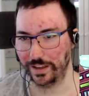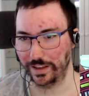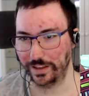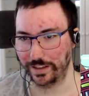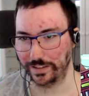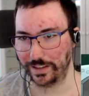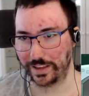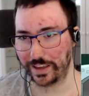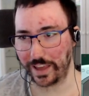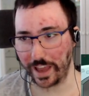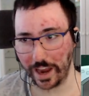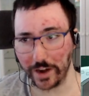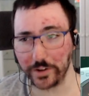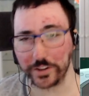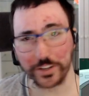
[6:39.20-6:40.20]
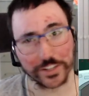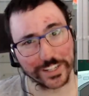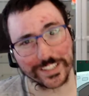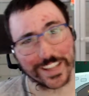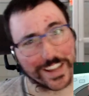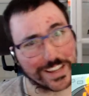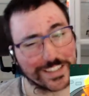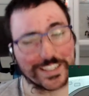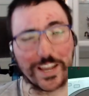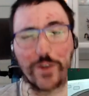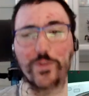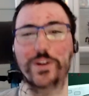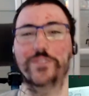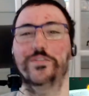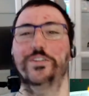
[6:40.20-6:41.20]
the character designs,
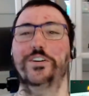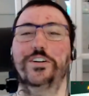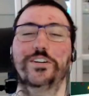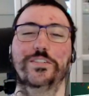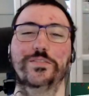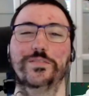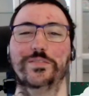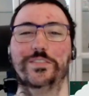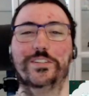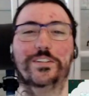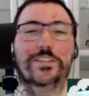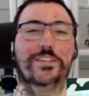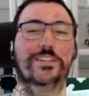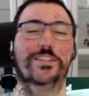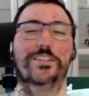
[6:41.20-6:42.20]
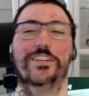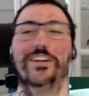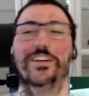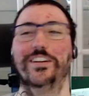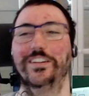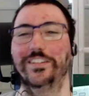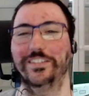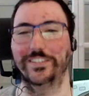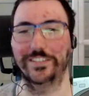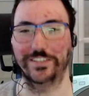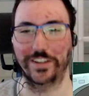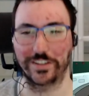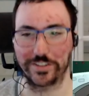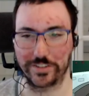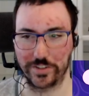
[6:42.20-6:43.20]
however,
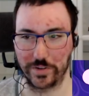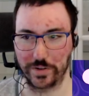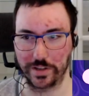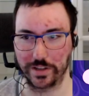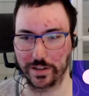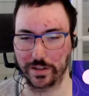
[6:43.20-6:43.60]
not so good.